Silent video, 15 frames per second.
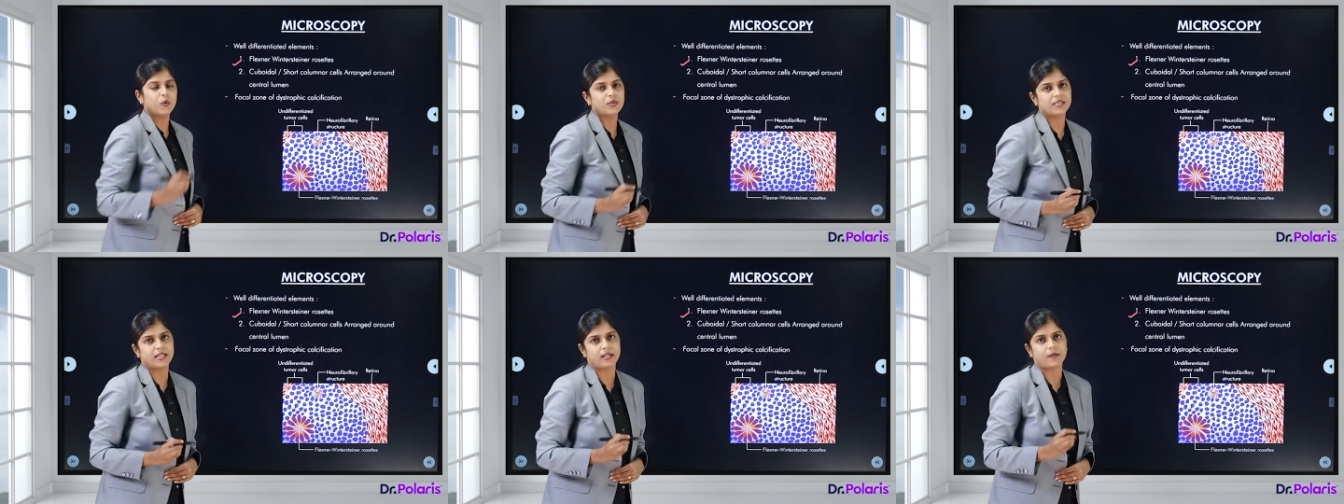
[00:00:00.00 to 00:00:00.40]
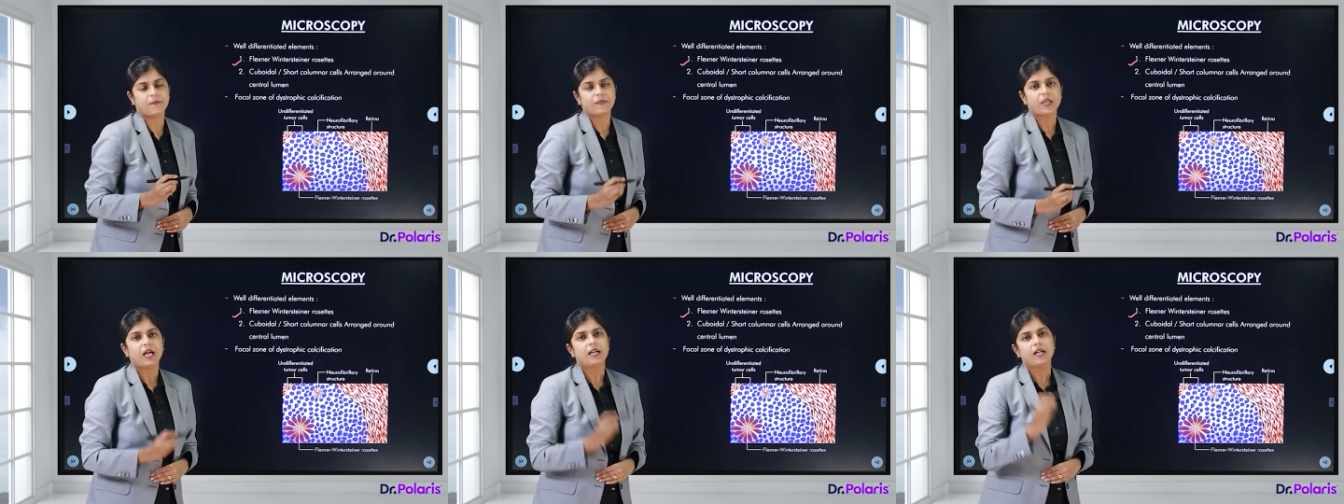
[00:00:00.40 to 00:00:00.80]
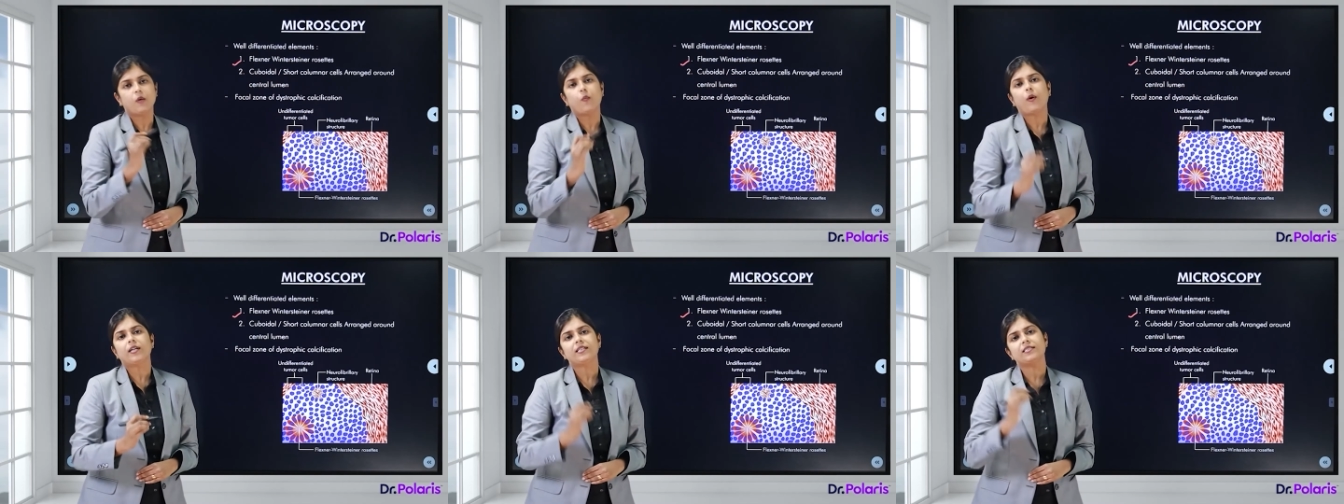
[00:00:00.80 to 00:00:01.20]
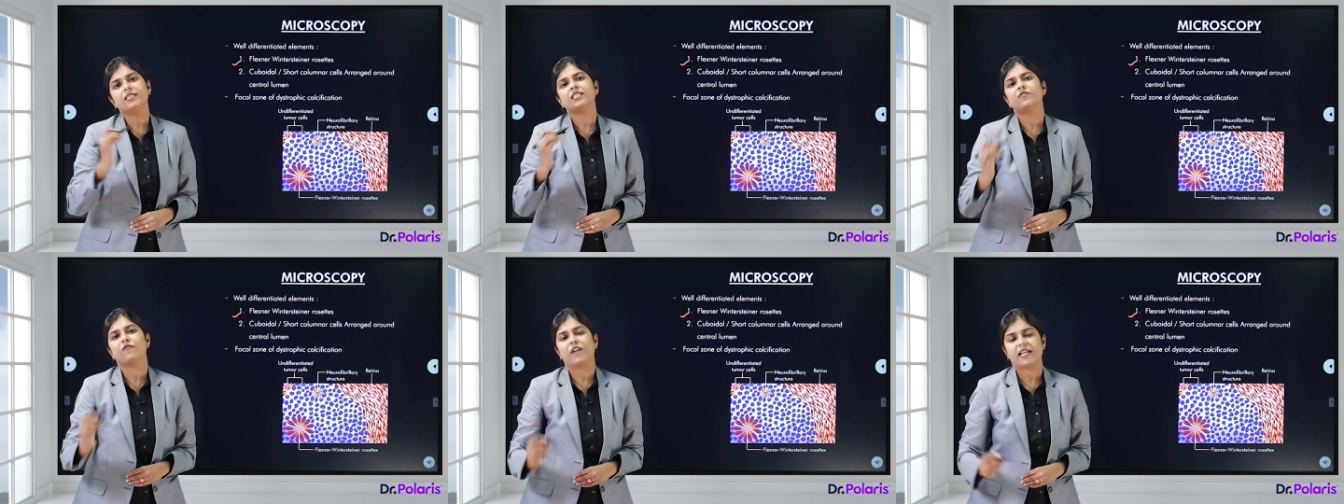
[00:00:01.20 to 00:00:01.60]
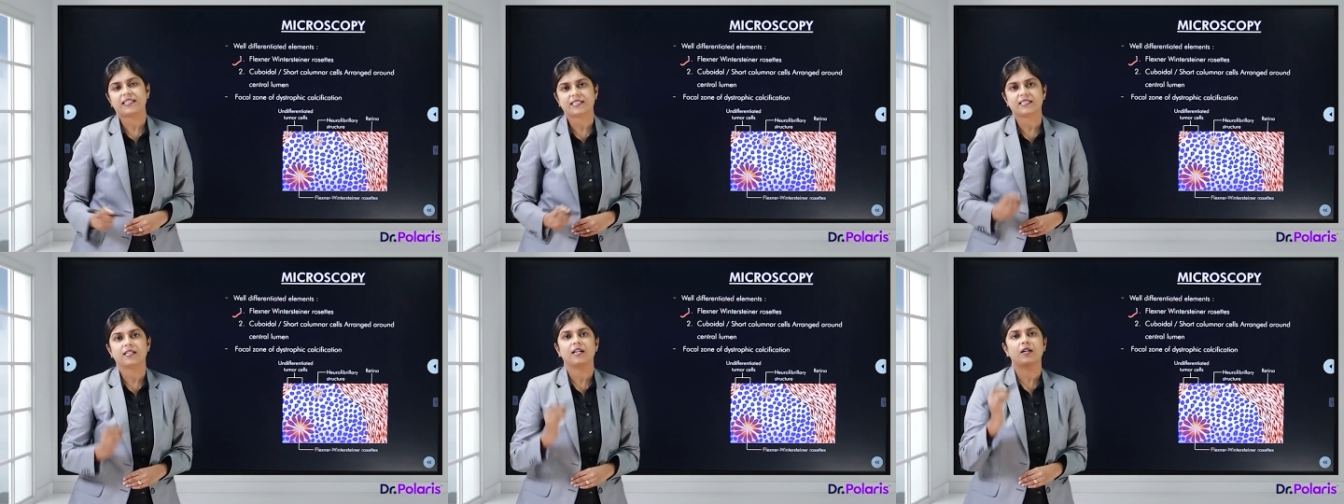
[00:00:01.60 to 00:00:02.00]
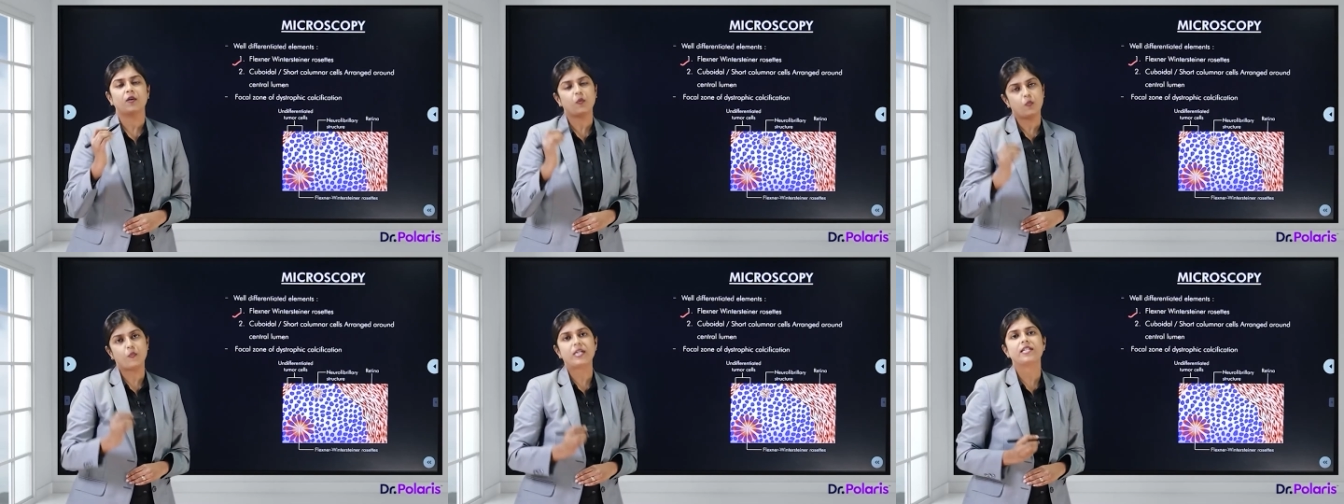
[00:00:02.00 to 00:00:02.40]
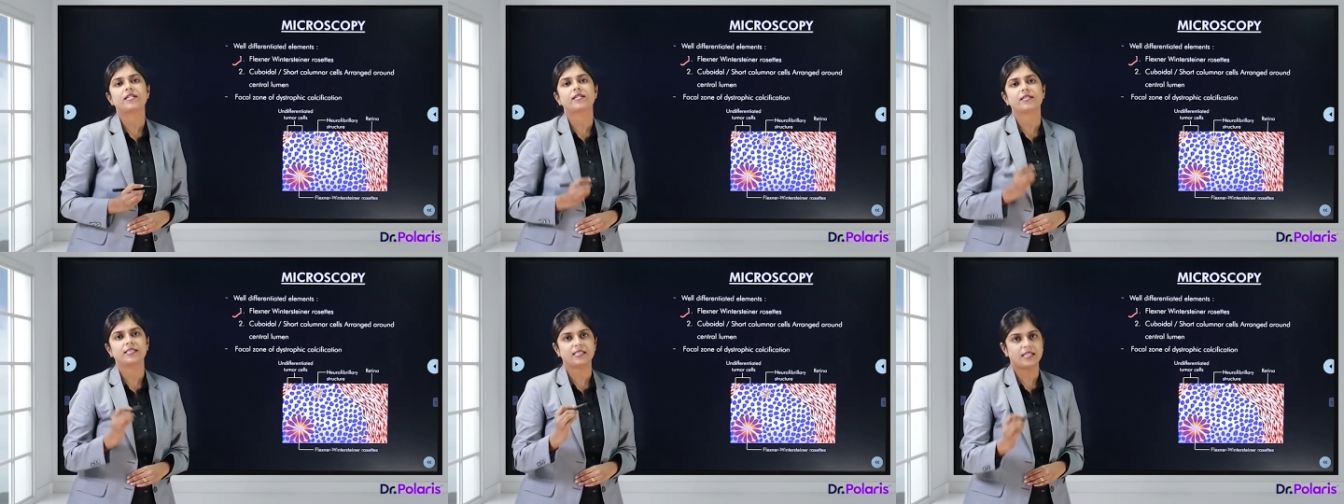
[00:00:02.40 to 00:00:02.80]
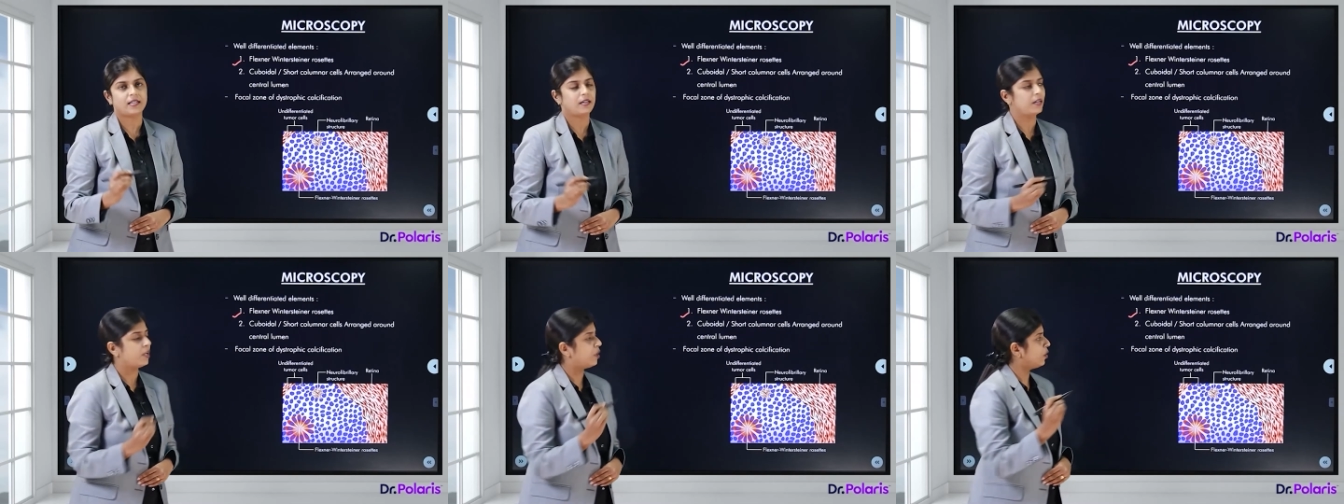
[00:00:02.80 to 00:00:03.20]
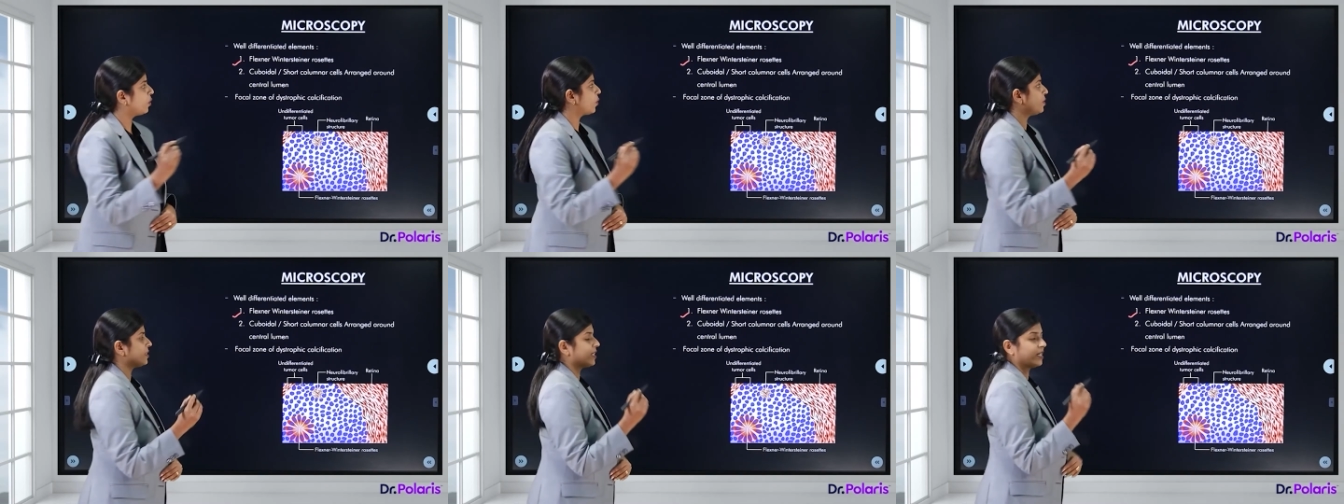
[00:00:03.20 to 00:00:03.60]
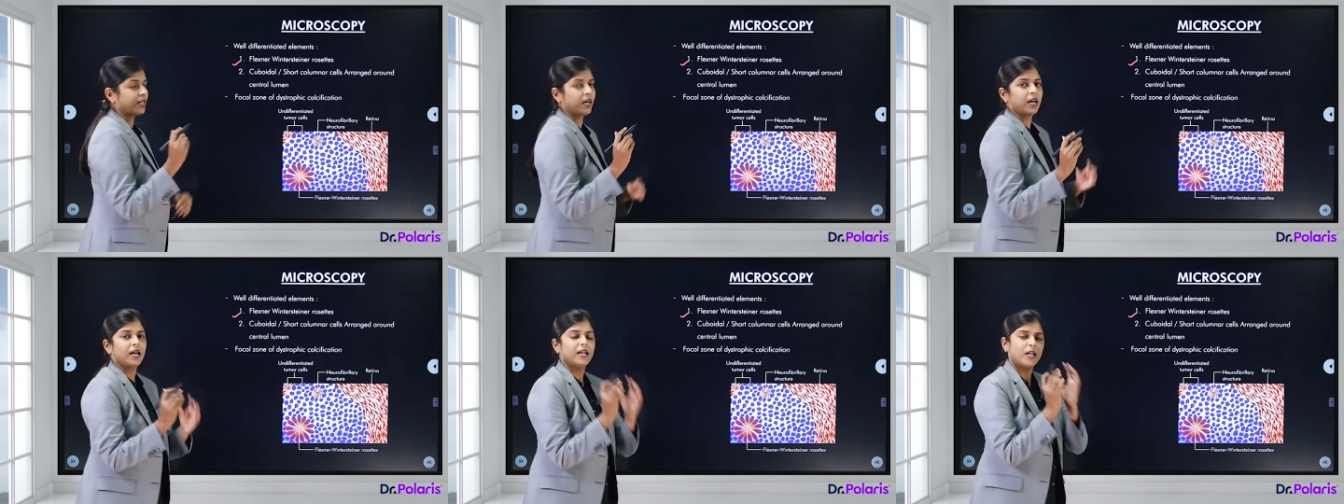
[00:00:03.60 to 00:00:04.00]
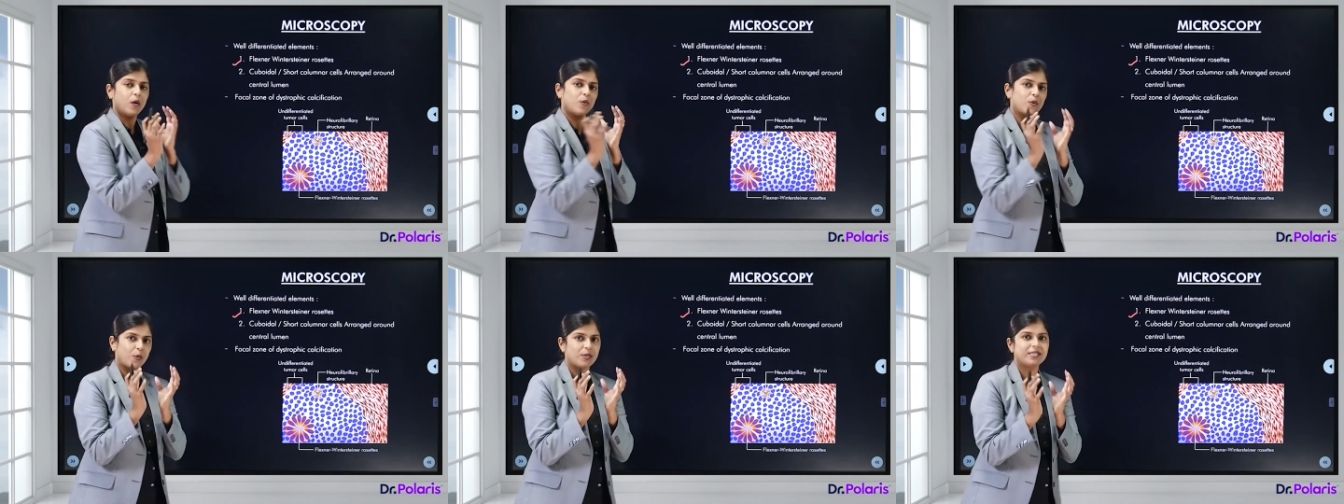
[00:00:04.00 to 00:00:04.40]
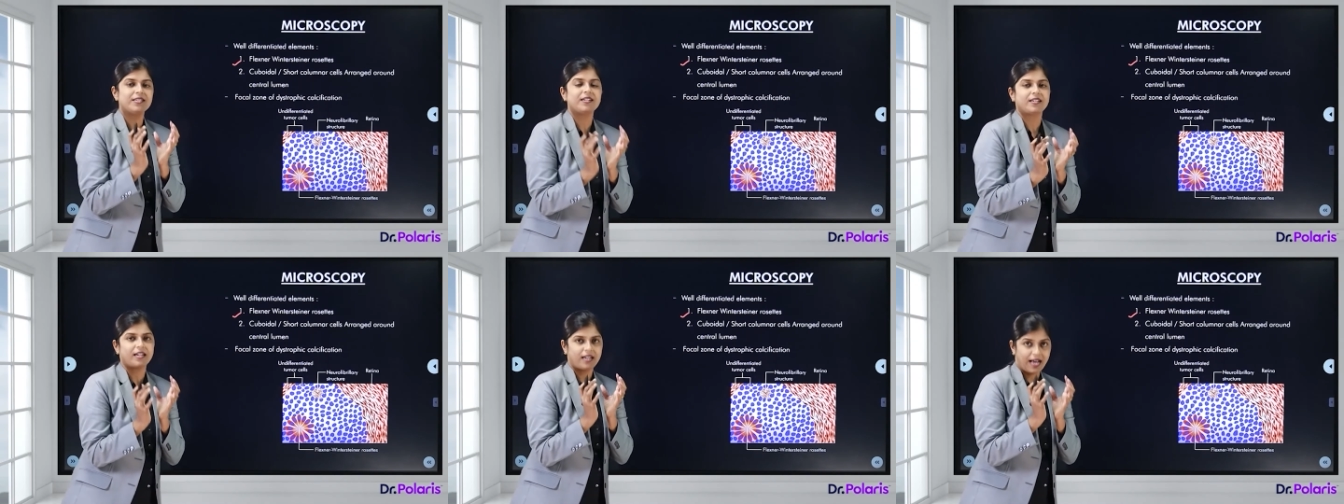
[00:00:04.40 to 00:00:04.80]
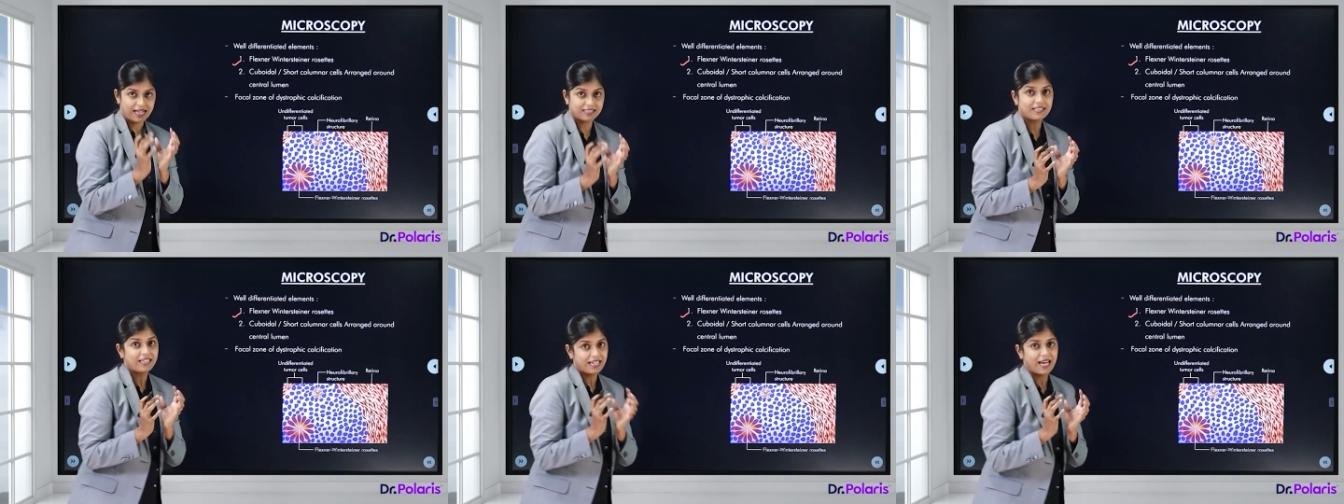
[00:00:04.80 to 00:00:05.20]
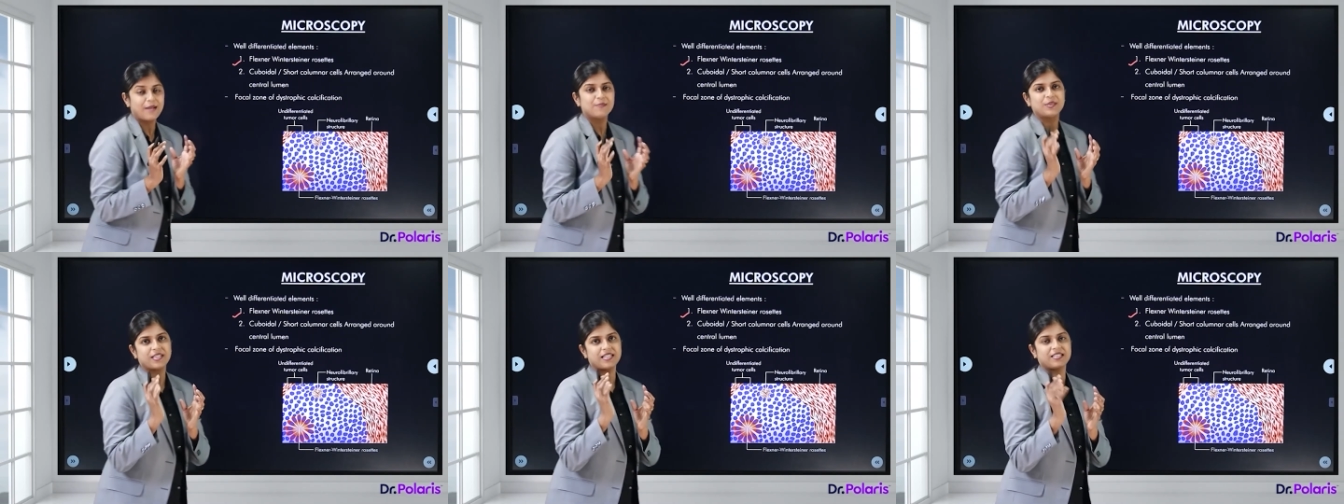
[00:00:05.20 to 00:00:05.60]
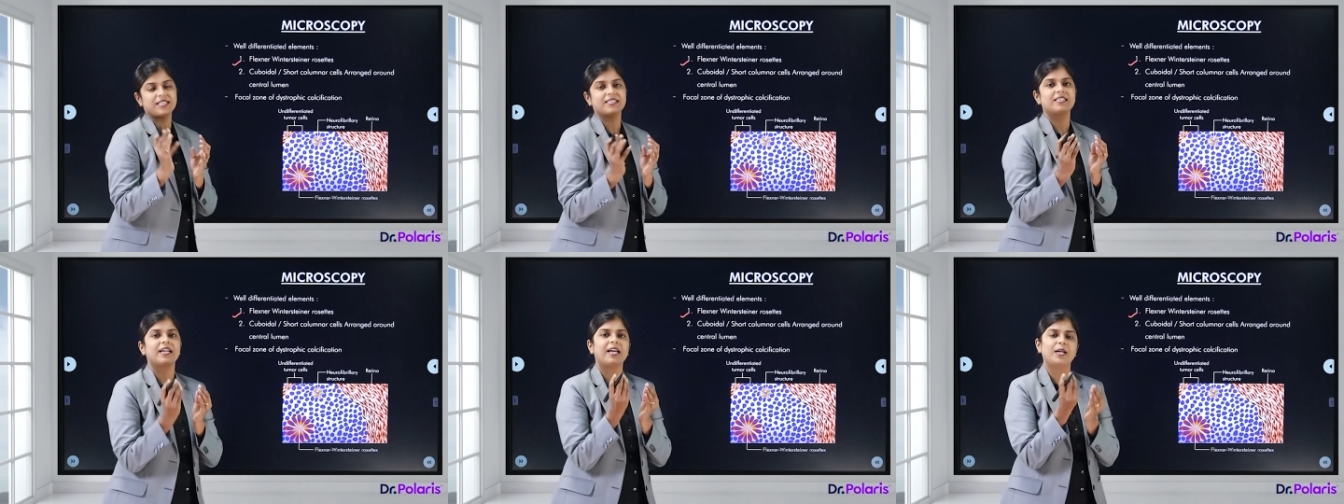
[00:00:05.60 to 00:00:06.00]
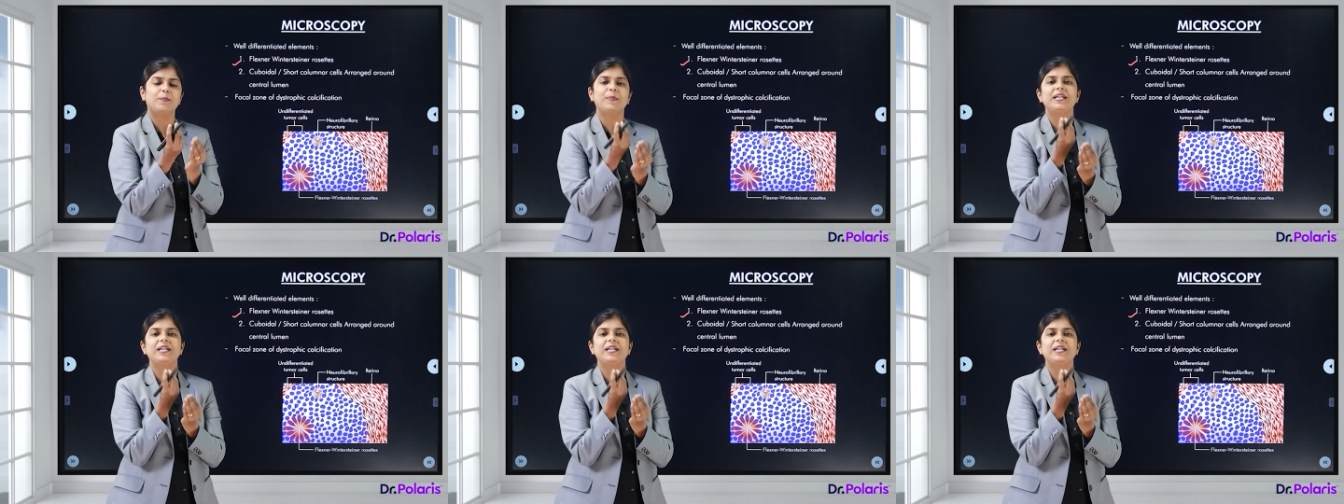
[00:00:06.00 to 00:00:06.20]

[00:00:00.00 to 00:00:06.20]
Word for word: rosette. Now what is this Flexner Wintersteiner rosette? Now rosette as the name suggests it